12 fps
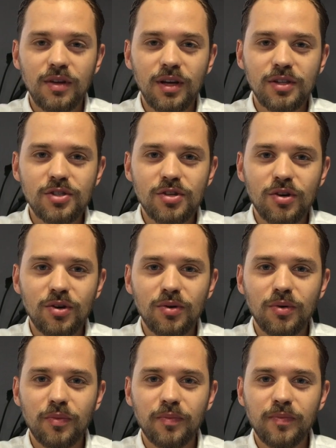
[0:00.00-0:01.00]
And
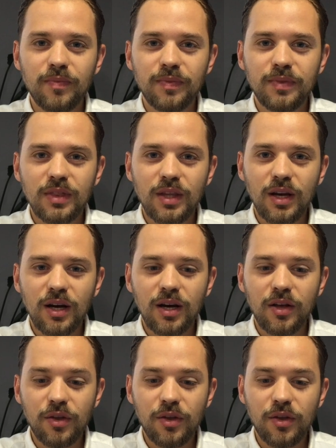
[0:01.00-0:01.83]
so uh,